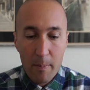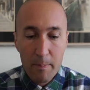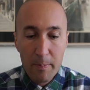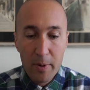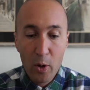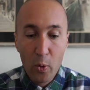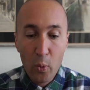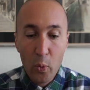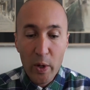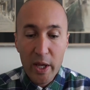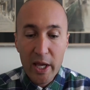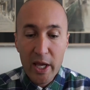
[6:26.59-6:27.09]

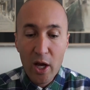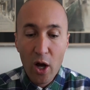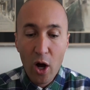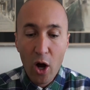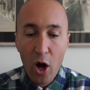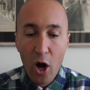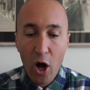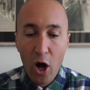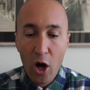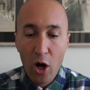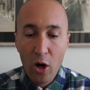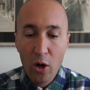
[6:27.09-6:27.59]
But we
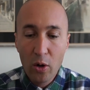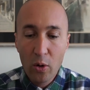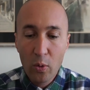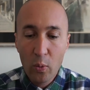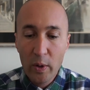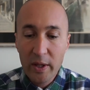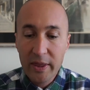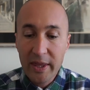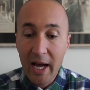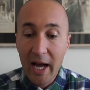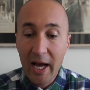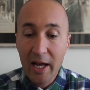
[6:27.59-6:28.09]
all,
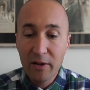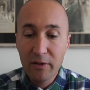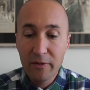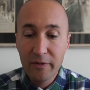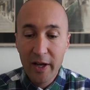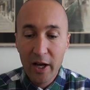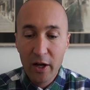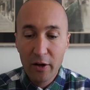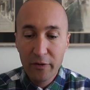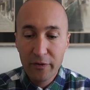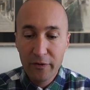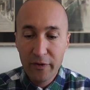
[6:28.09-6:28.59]
with
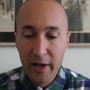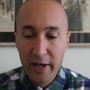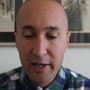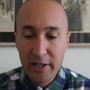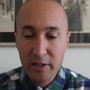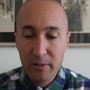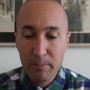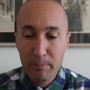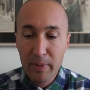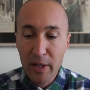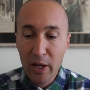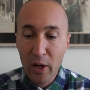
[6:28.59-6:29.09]
unveiled
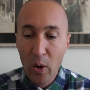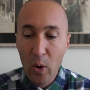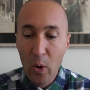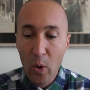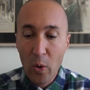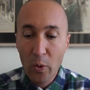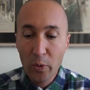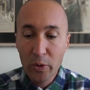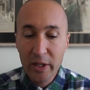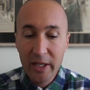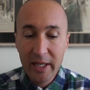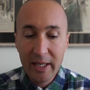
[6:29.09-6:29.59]
face,
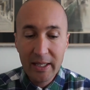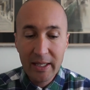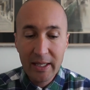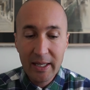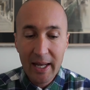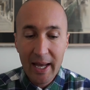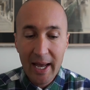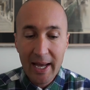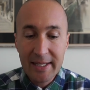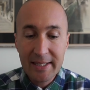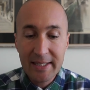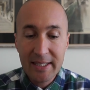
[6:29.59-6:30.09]

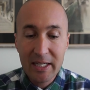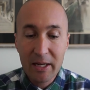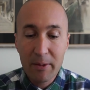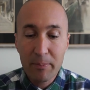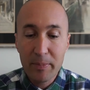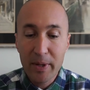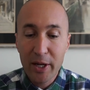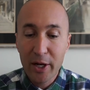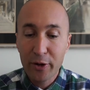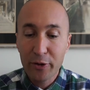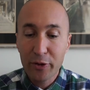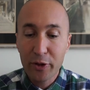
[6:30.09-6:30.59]
beholding as in a
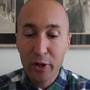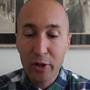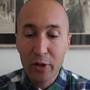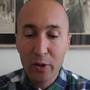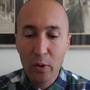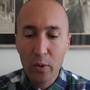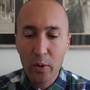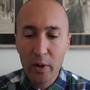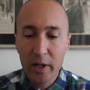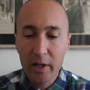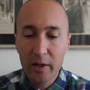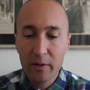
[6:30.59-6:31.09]
mirror the
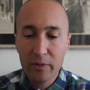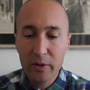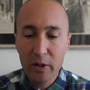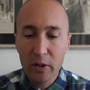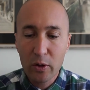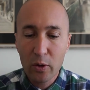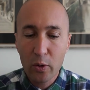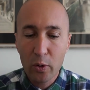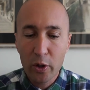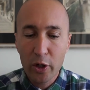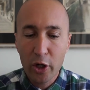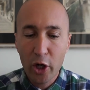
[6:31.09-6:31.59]
glory of the
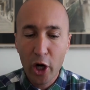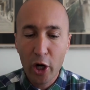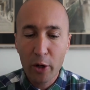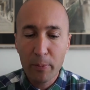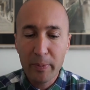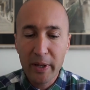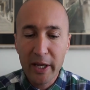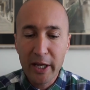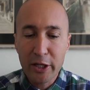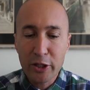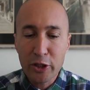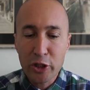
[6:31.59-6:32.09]
Lord, are
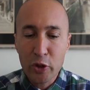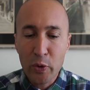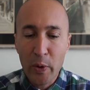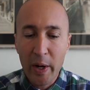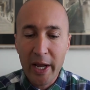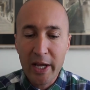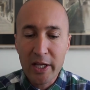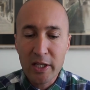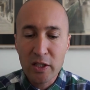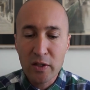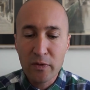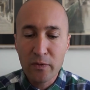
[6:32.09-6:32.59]
being
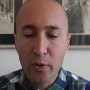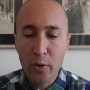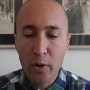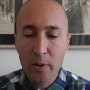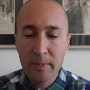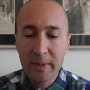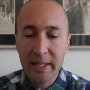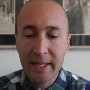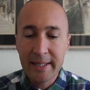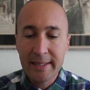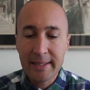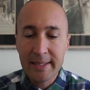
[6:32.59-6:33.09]

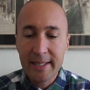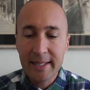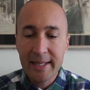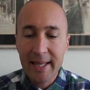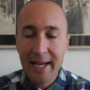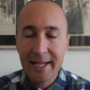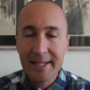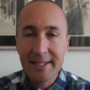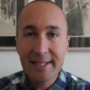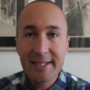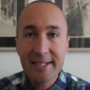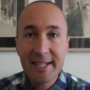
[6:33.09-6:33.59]
transformed into
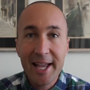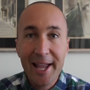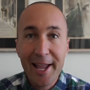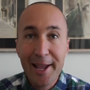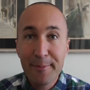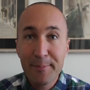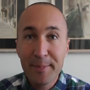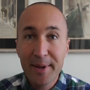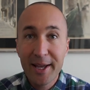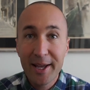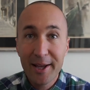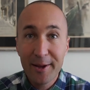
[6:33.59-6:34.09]
that
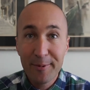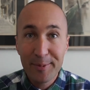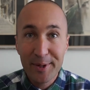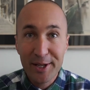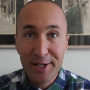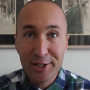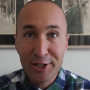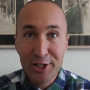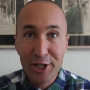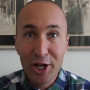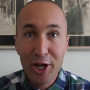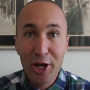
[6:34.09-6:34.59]
same
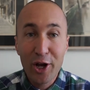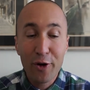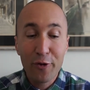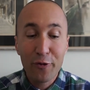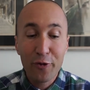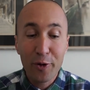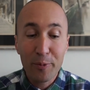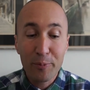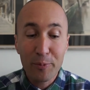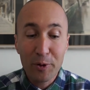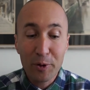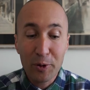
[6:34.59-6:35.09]
image
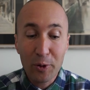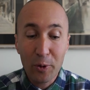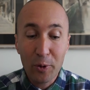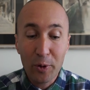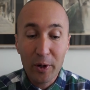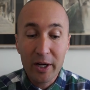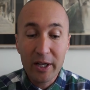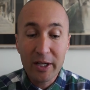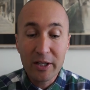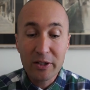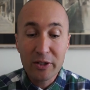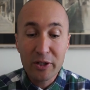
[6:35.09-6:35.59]
from
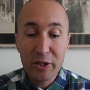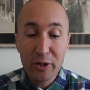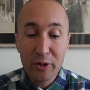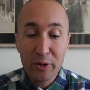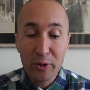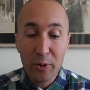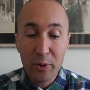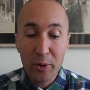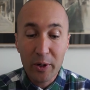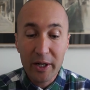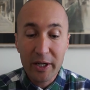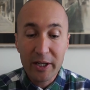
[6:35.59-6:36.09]
glory to
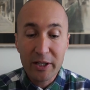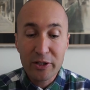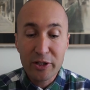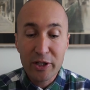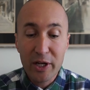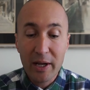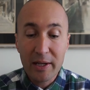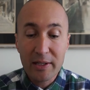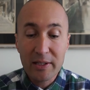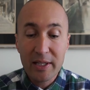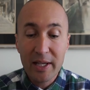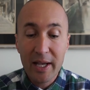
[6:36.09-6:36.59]
glory,
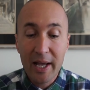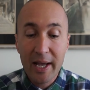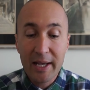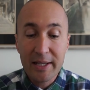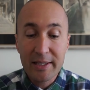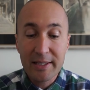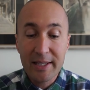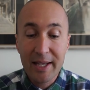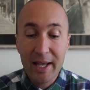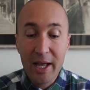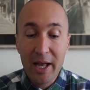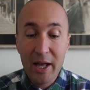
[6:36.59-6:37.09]
just
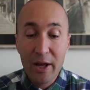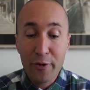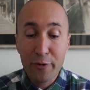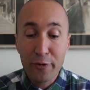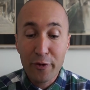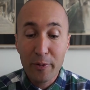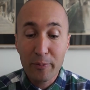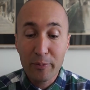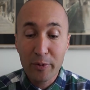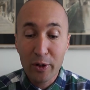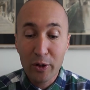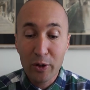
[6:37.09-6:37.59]
as
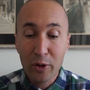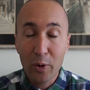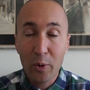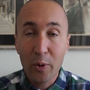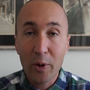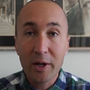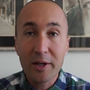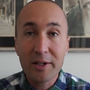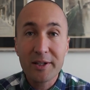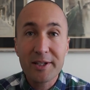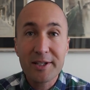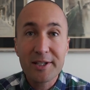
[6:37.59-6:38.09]
from the
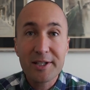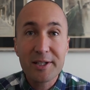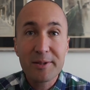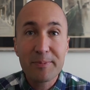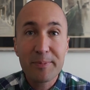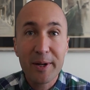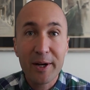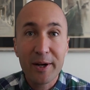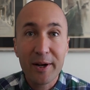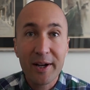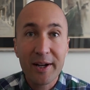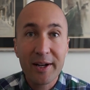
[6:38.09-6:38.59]
Lord the
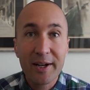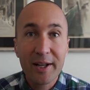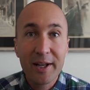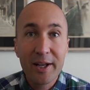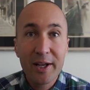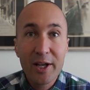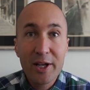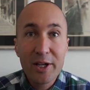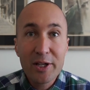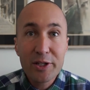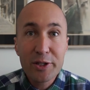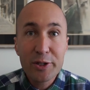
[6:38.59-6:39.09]
Spirit.
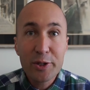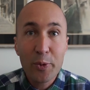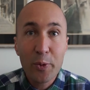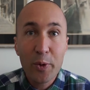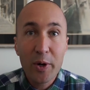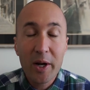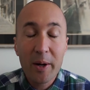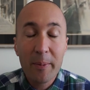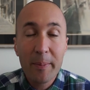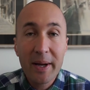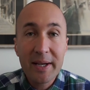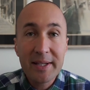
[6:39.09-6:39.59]
So
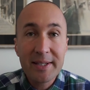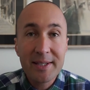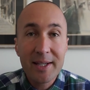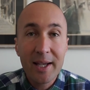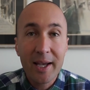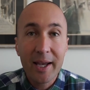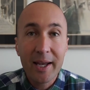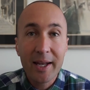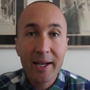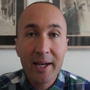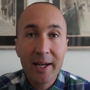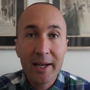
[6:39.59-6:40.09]
what am I
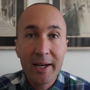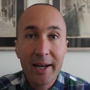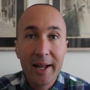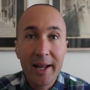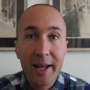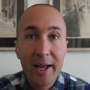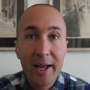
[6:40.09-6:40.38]
saying?